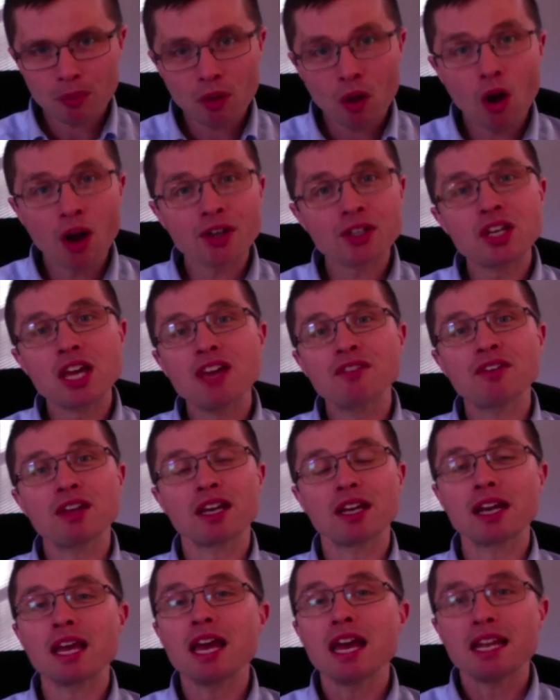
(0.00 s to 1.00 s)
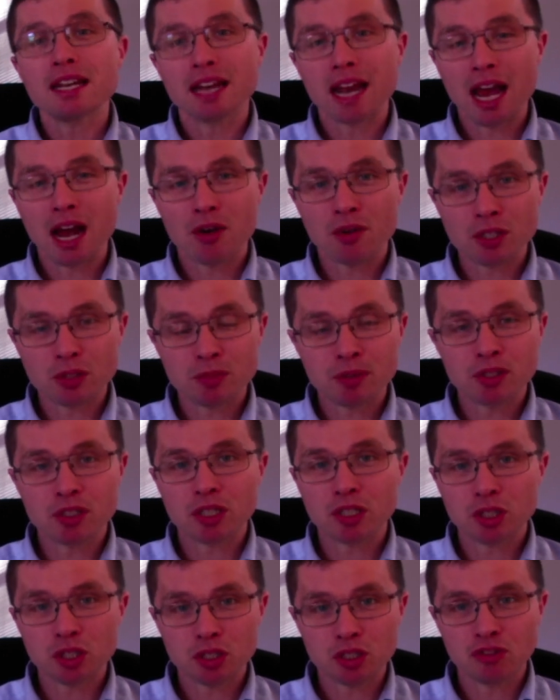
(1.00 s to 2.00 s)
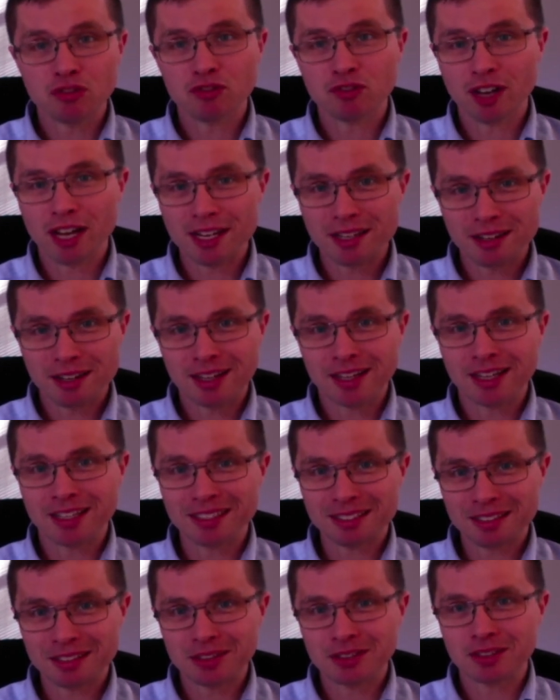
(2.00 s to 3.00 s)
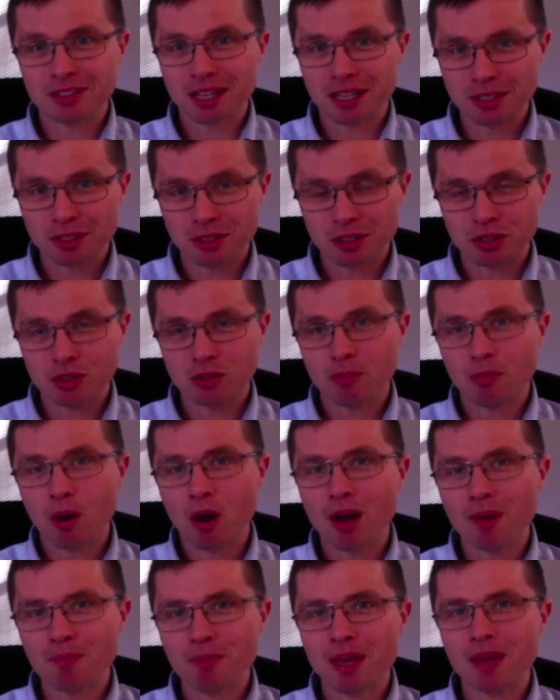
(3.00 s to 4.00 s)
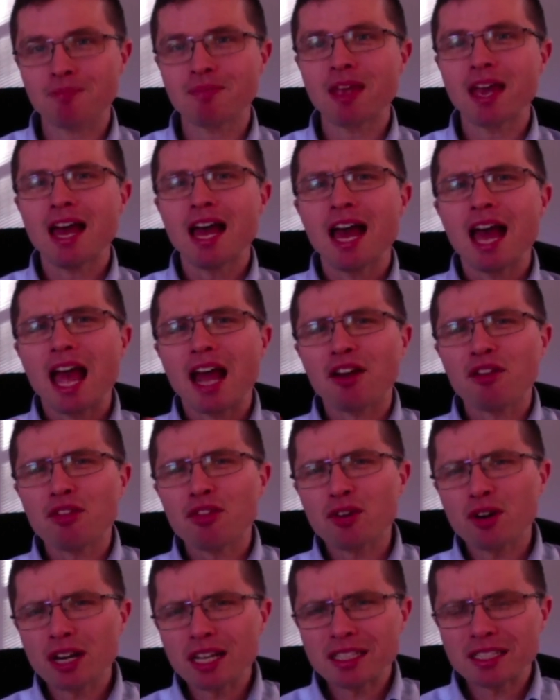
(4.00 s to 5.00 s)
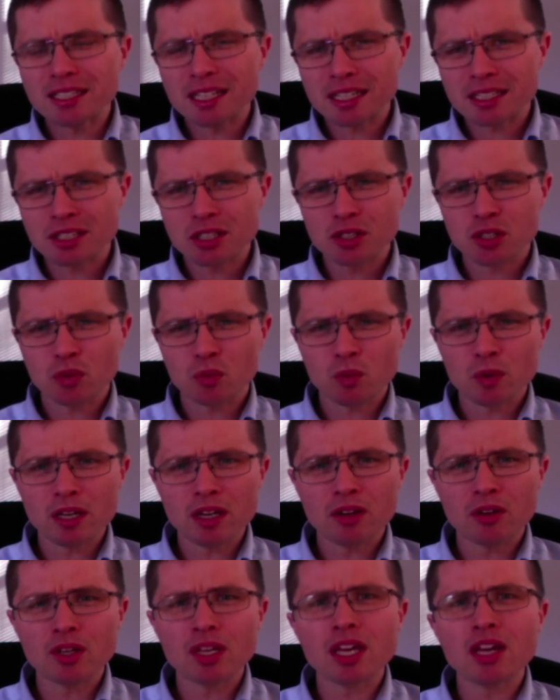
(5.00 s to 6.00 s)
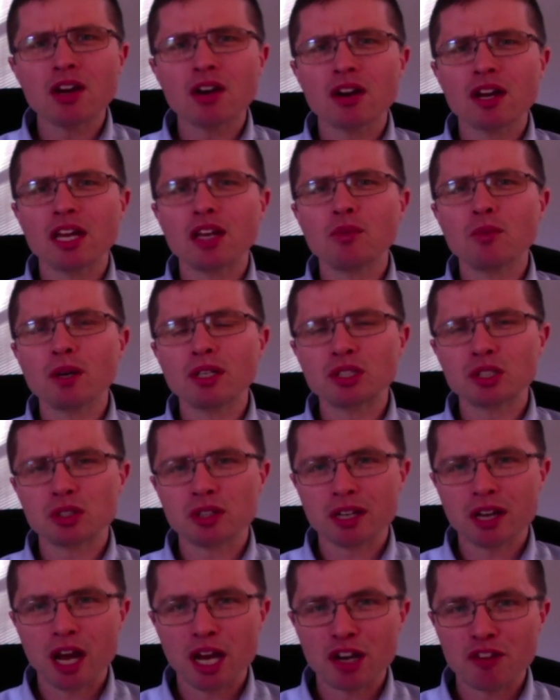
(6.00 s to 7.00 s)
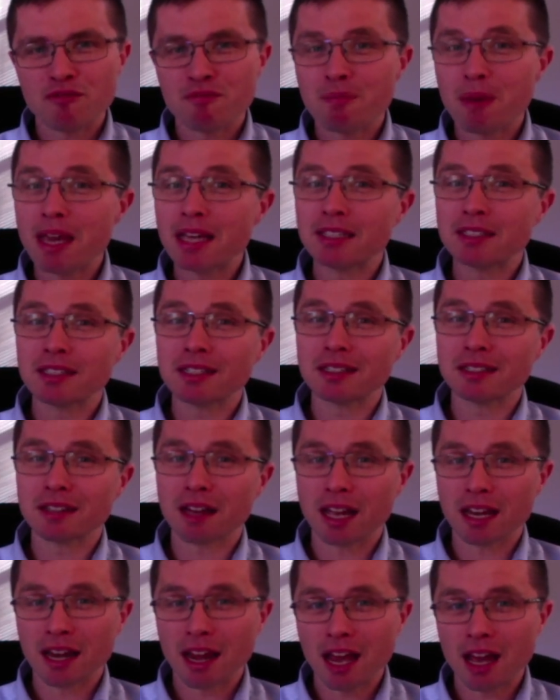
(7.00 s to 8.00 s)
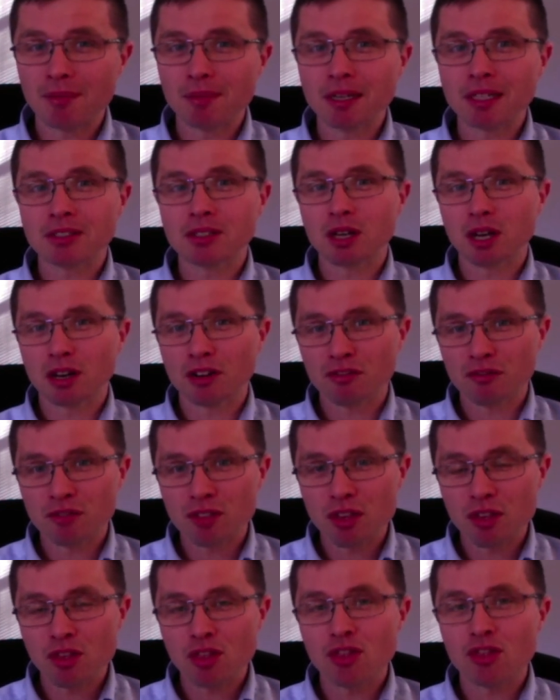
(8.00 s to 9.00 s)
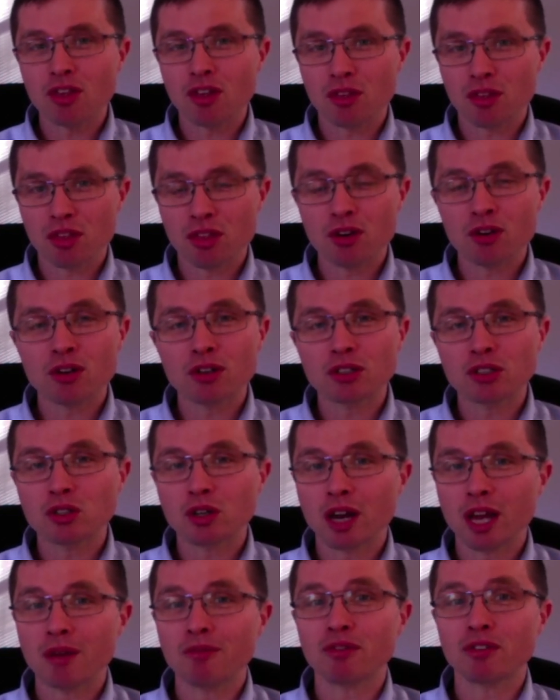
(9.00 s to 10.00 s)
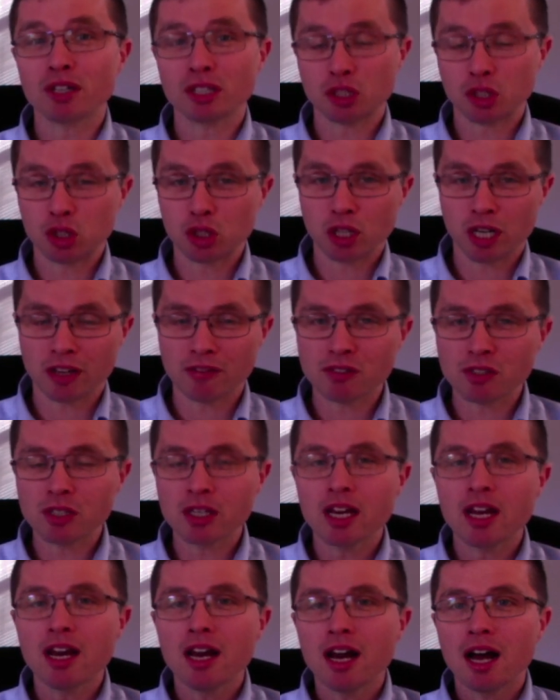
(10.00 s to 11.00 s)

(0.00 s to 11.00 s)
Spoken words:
Octavian now is positioned to fight against Sextus Pompey. And 36 is a real year in which the kind of basic dynamics of the third triumvirate shifts.